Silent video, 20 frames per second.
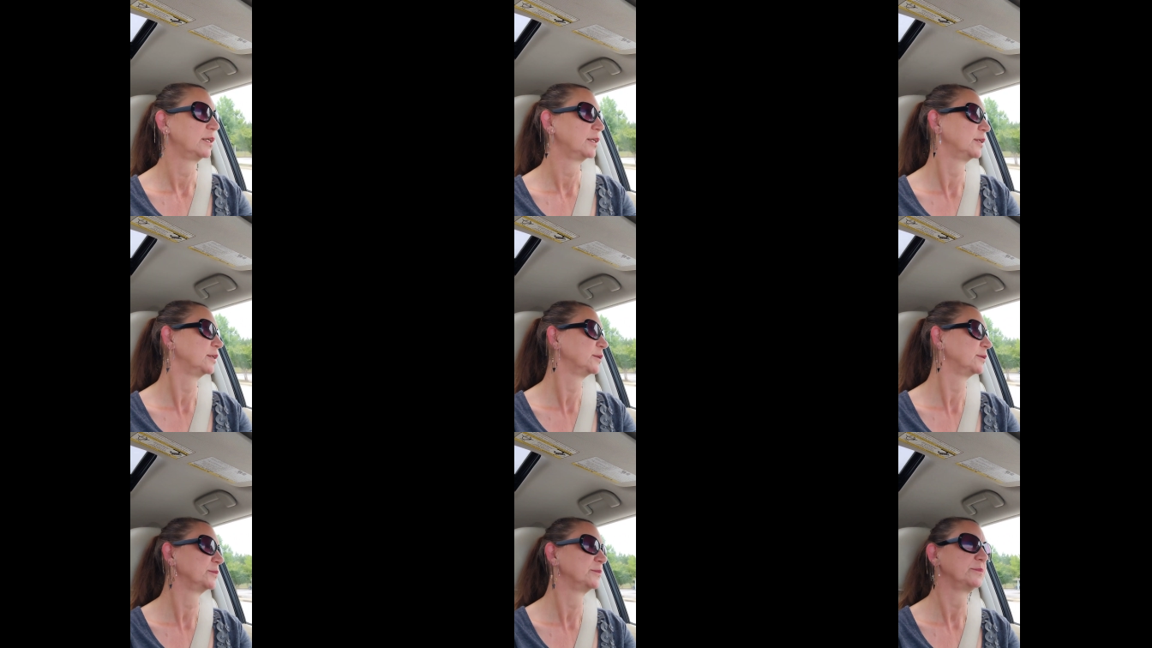Uh,
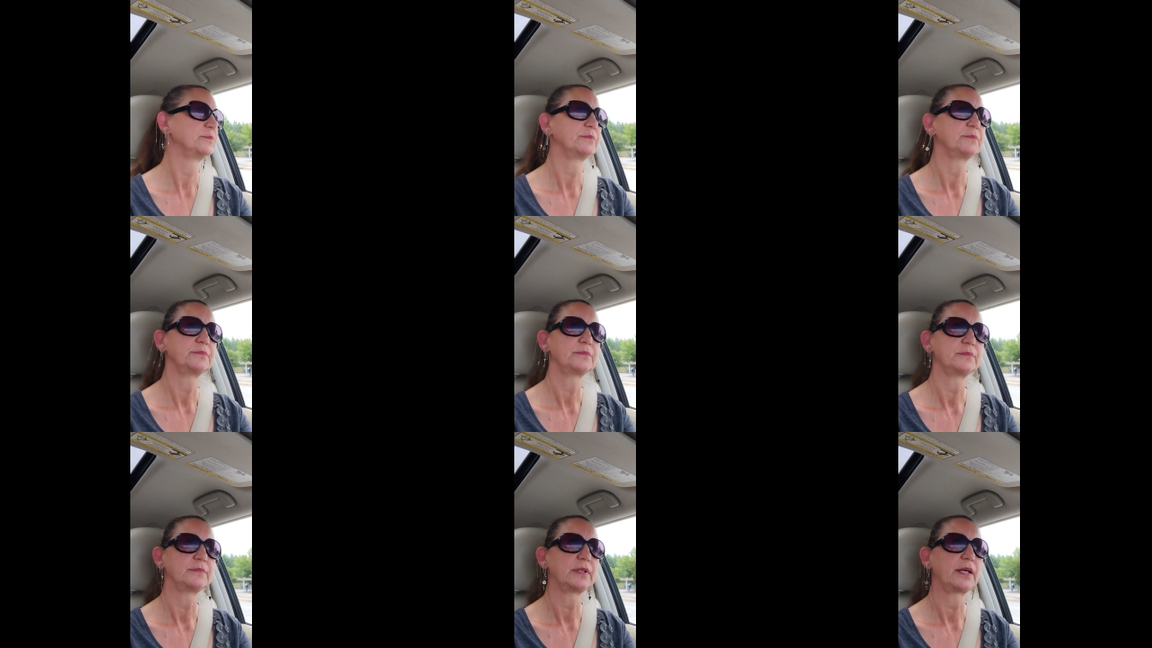
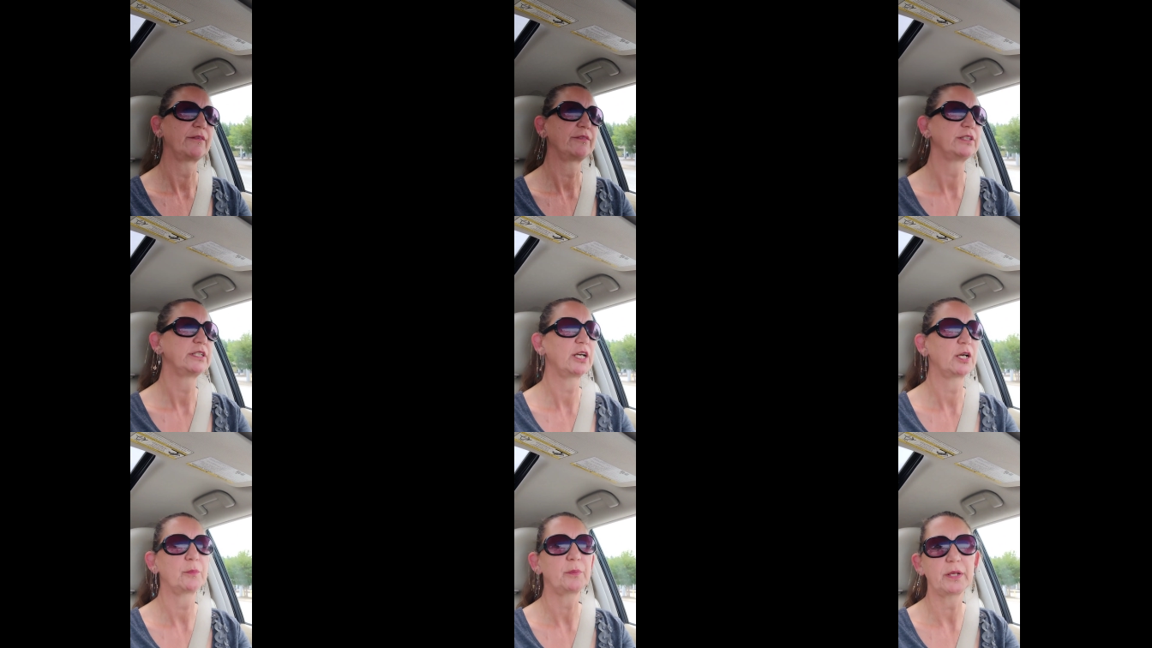I have a
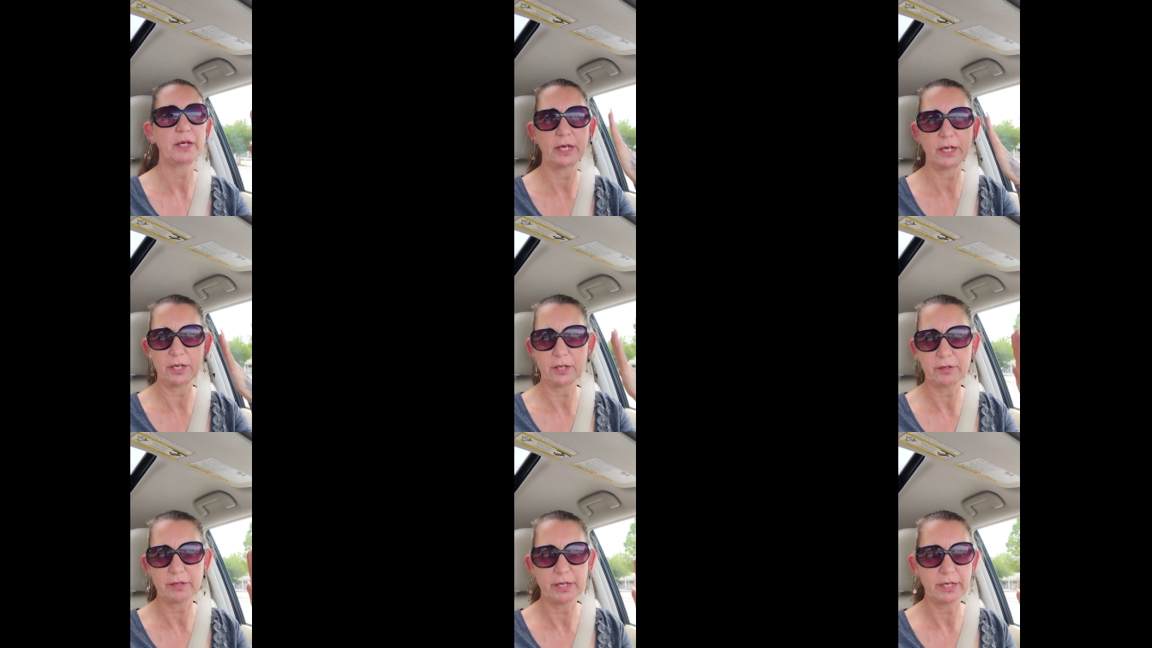terrible
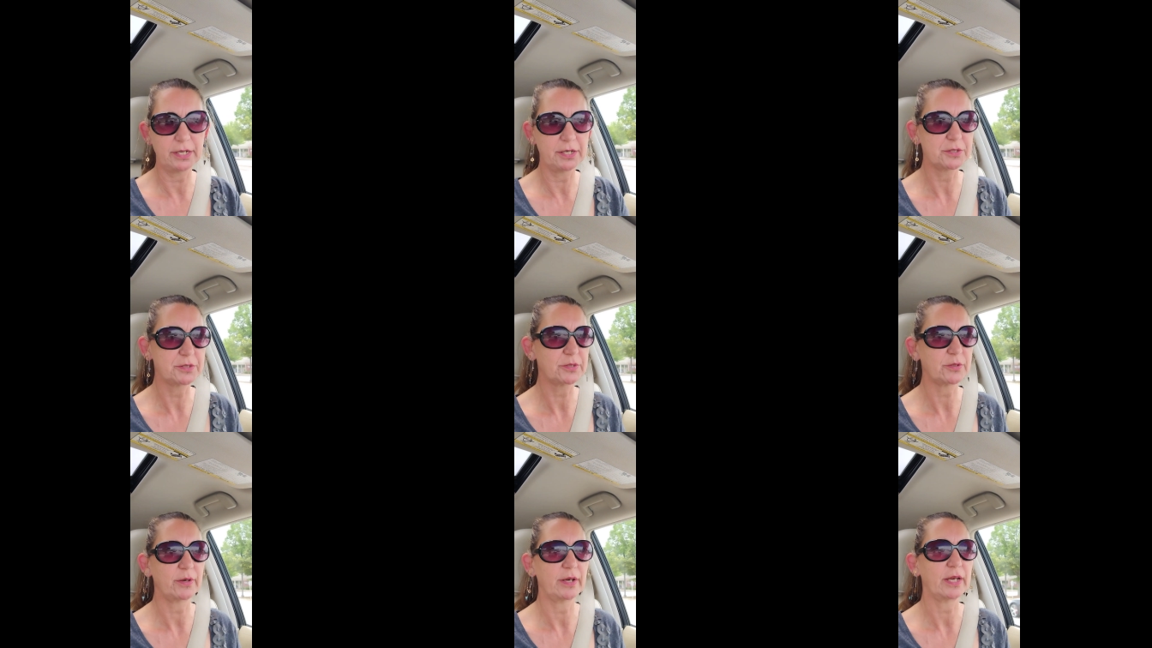headache right now,
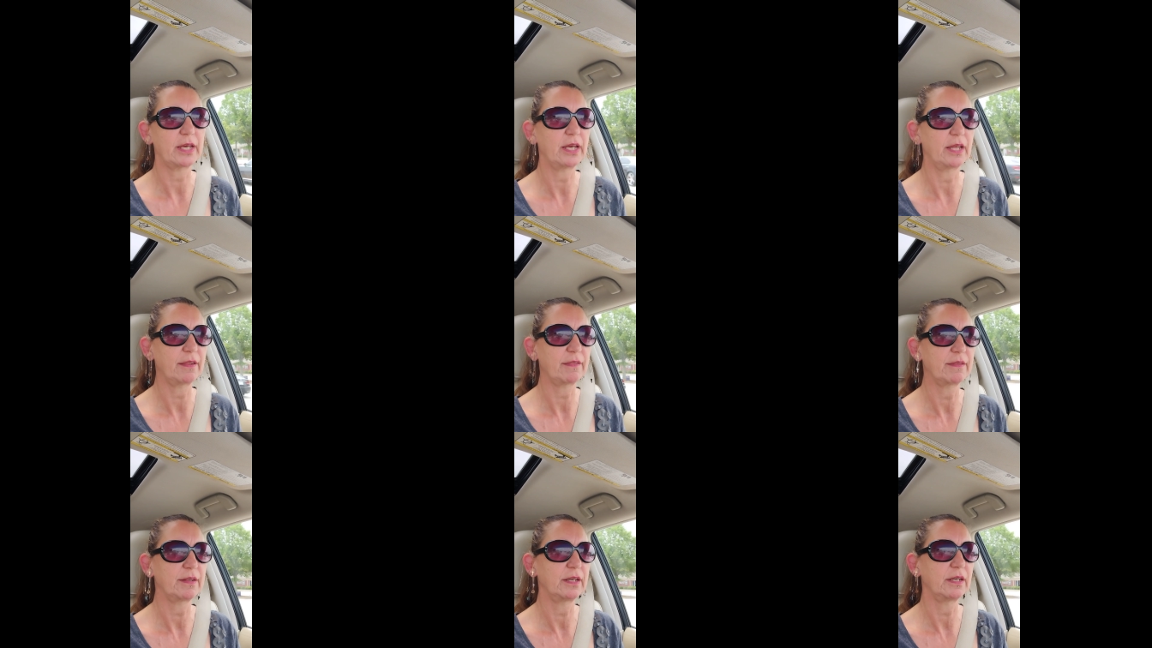so I
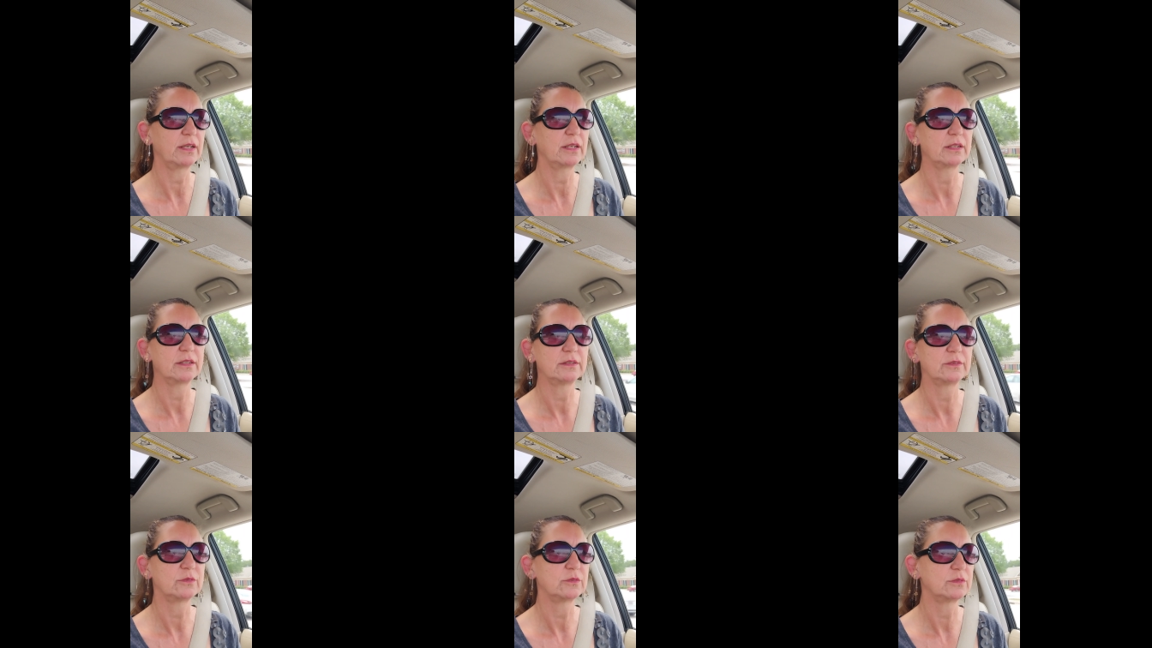can't think
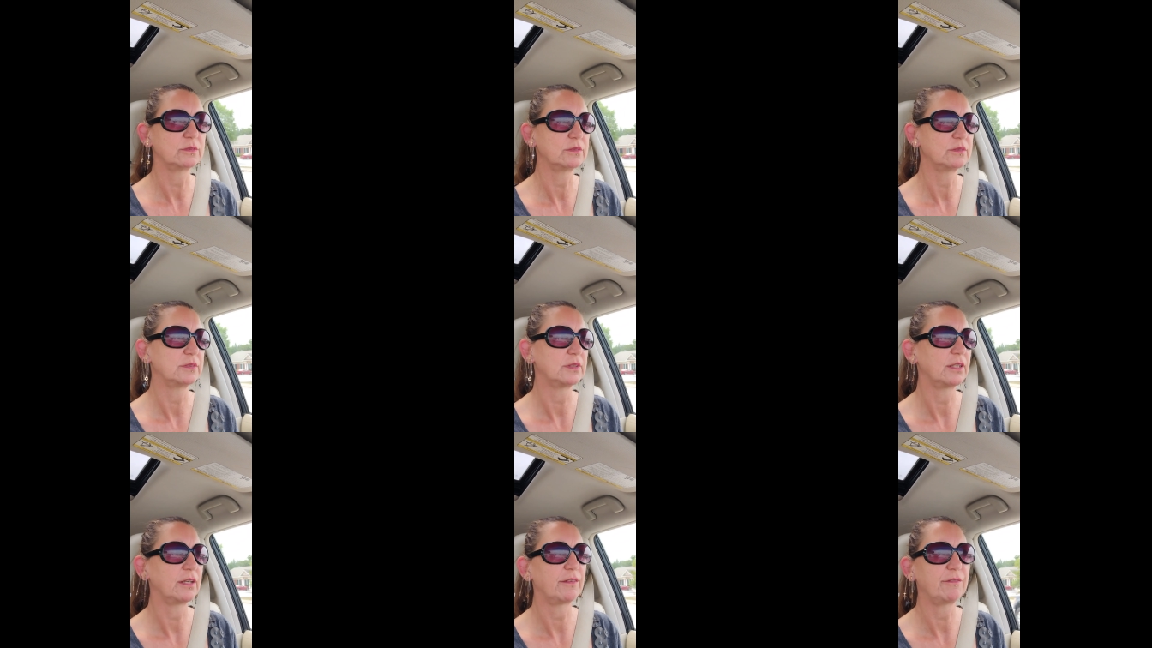
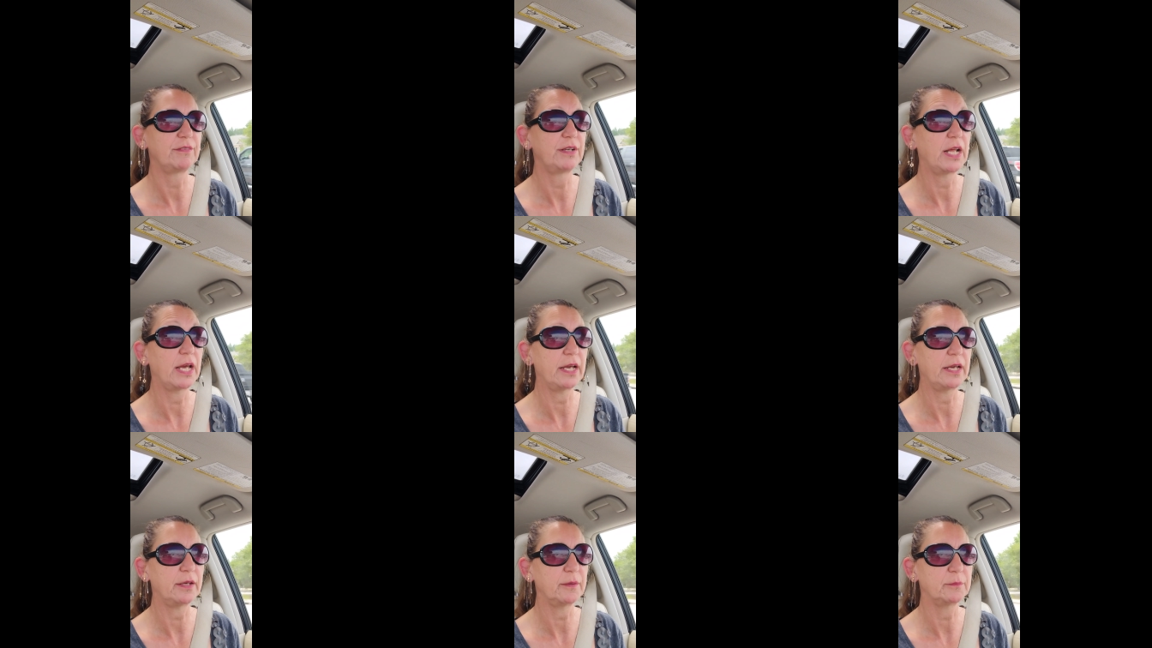of
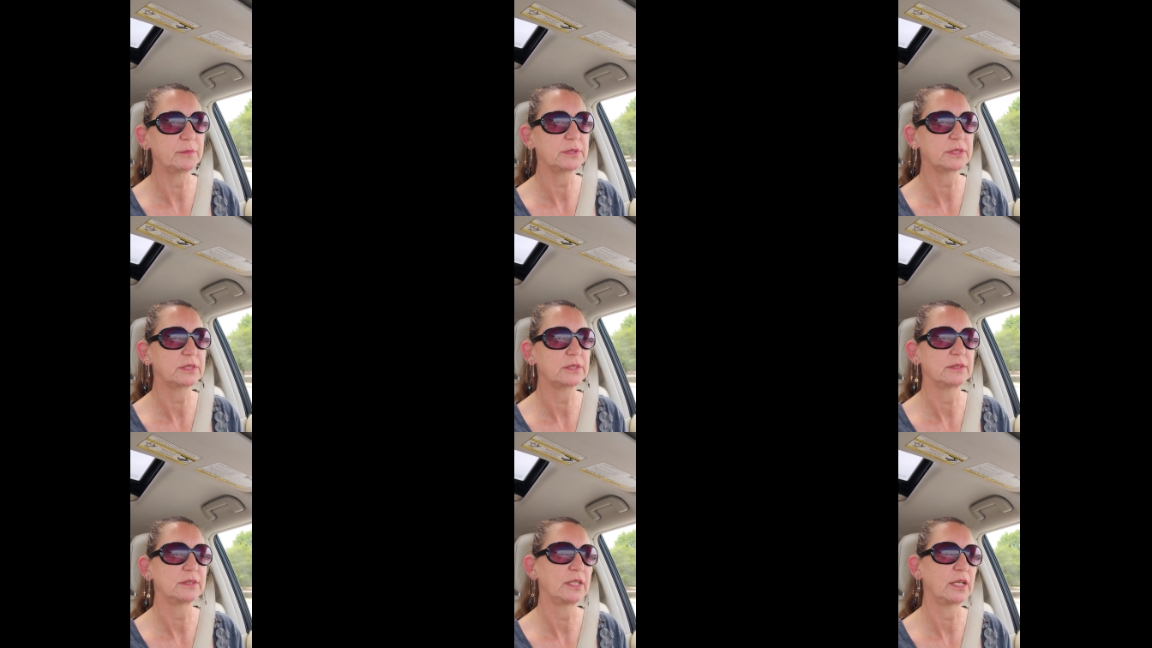names.